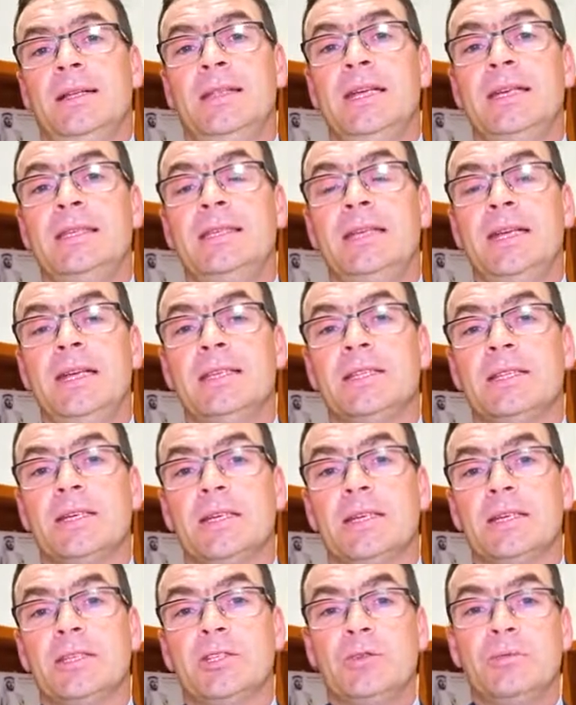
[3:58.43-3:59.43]
This is
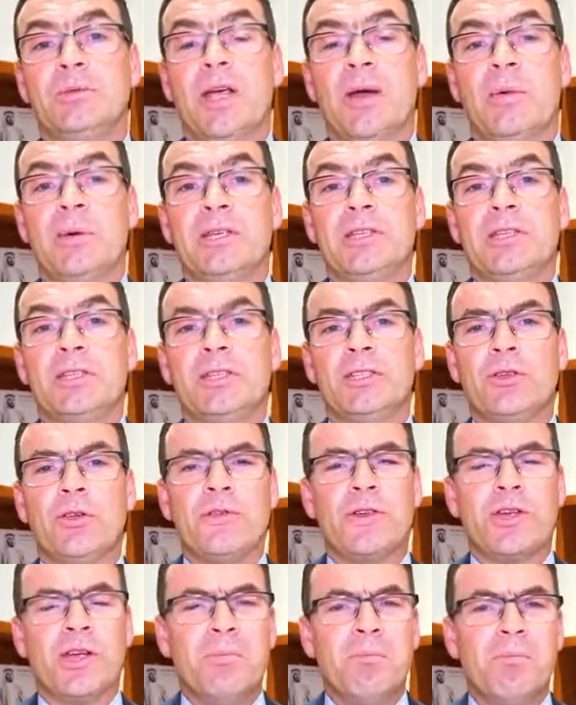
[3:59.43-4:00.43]
a subject which is a
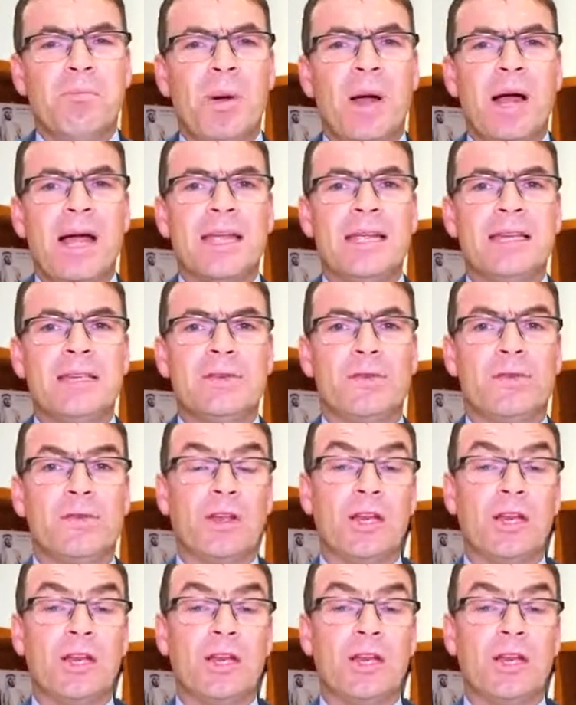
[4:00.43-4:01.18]
sort of combined